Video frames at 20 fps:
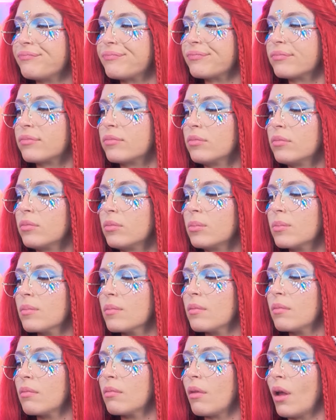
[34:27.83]
That sure
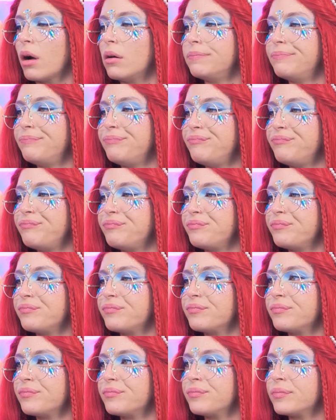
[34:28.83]
didn't last long.
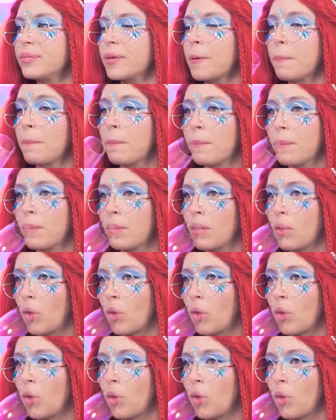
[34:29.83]
Oh,